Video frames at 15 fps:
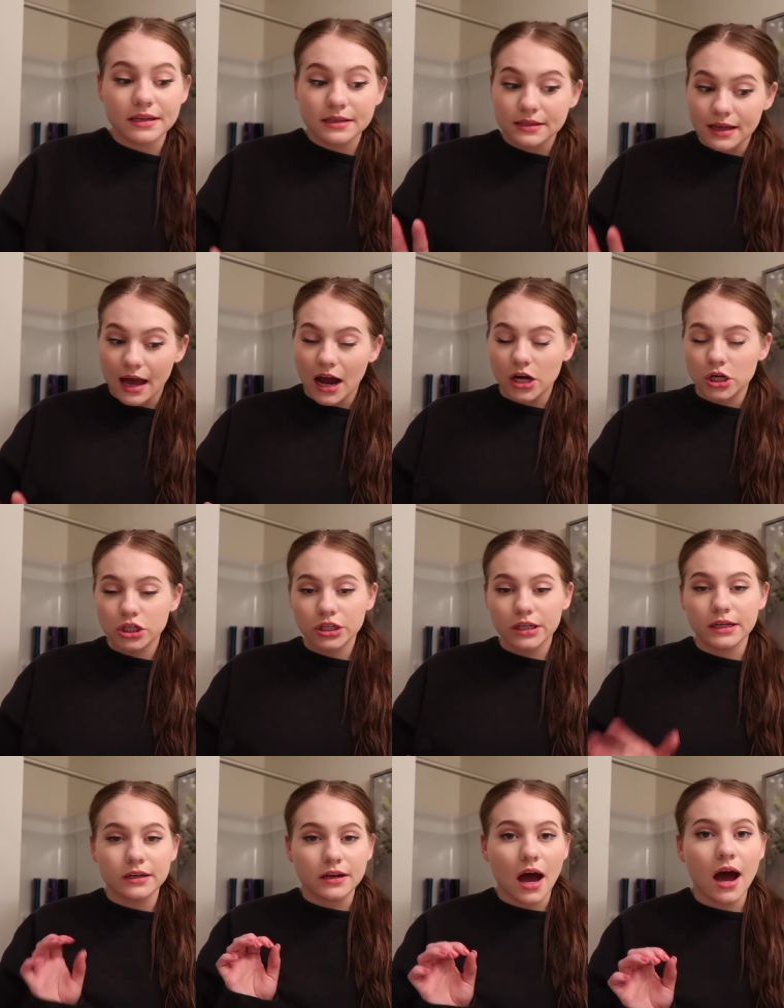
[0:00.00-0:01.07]
this is
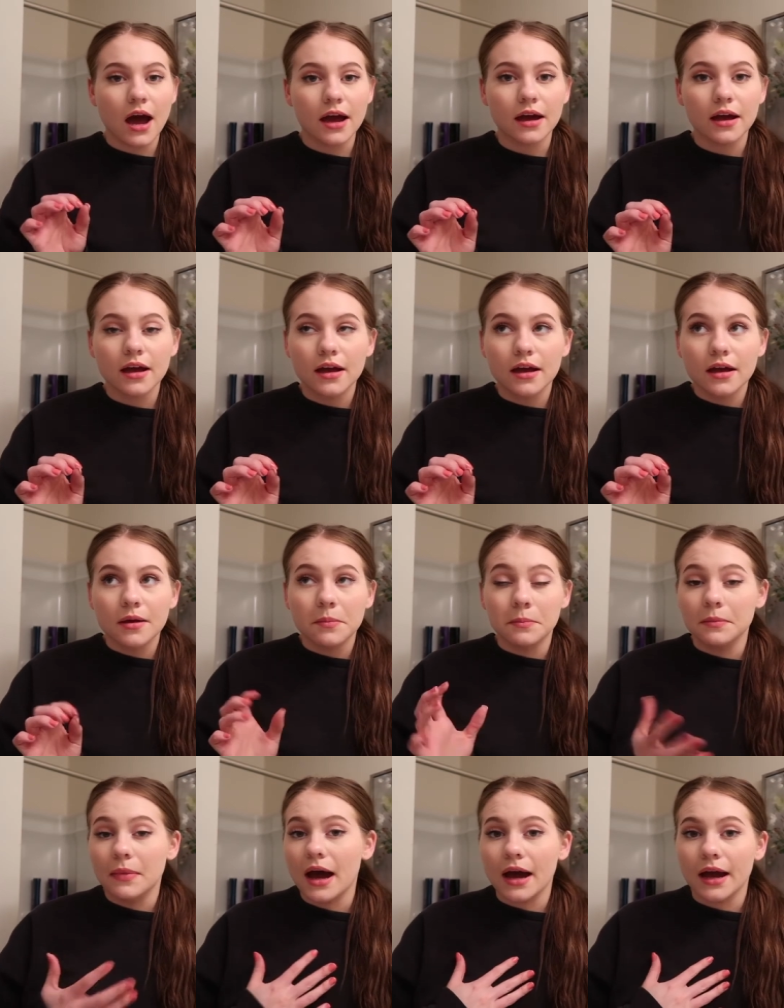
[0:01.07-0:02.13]
actually not
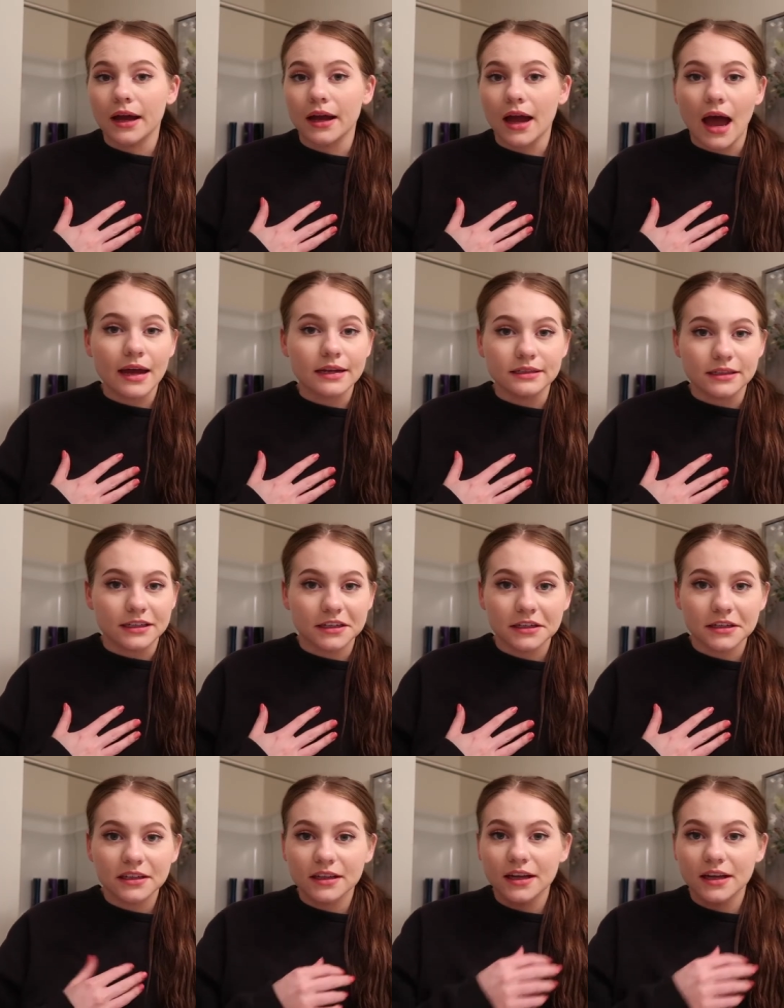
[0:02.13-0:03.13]
my idea